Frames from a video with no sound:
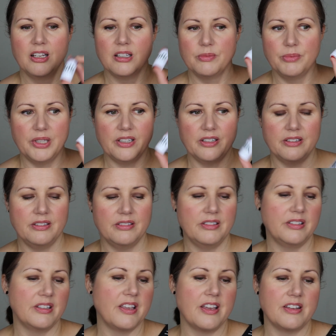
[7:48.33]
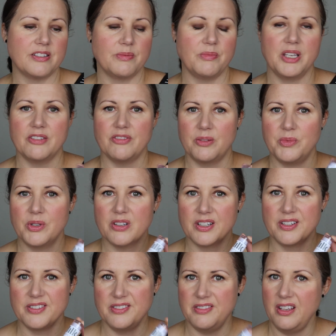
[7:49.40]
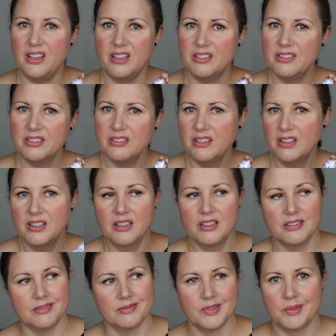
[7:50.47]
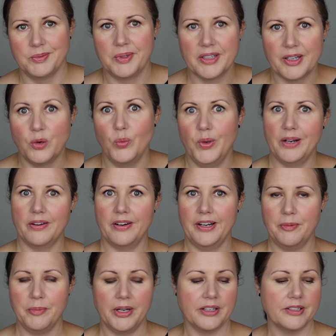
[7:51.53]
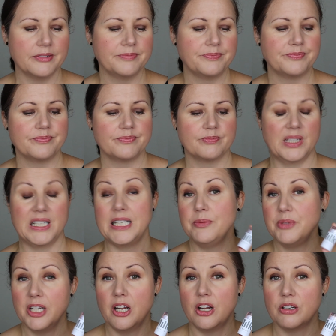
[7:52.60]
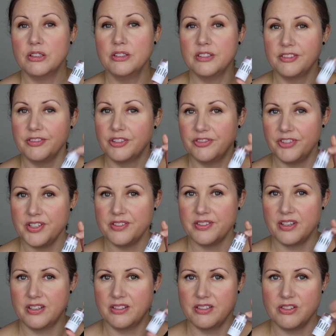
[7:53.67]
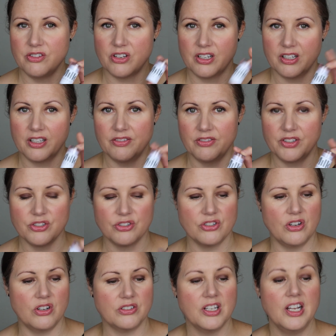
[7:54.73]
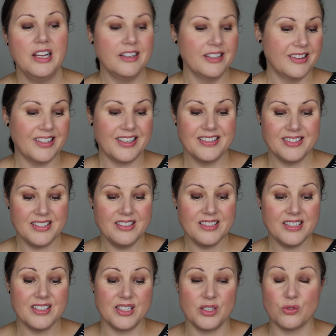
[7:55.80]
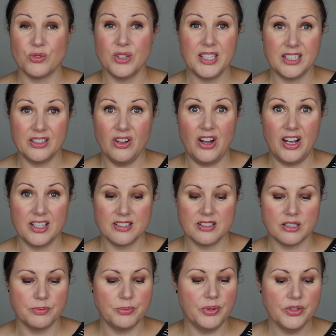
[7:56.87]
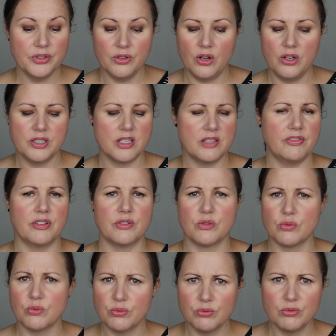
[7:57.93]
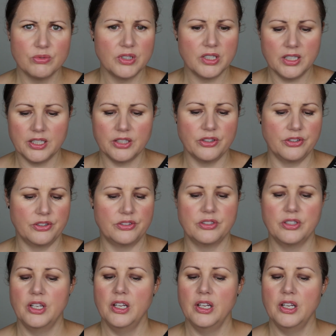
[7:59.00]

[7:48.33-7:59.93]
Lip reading: But yeah, to me, if I'm not going to see it, well, I'm not going to wear it, am I? But let me know if you're fair skinned and you're going to give it a shot. The consistency is really nice. To put it on, it feels really good.